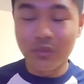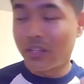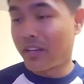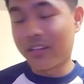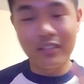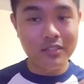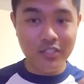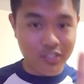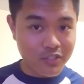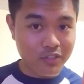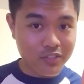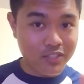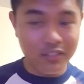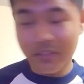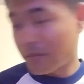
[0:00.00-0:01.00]
Like
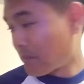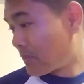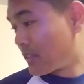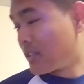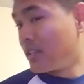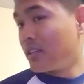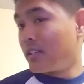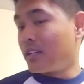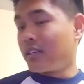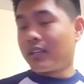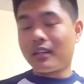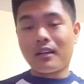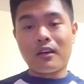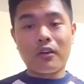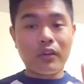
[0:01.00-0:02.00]
seriously,
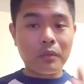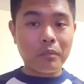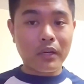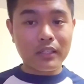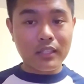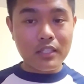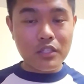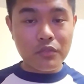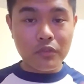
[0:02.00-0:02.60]
I only bought these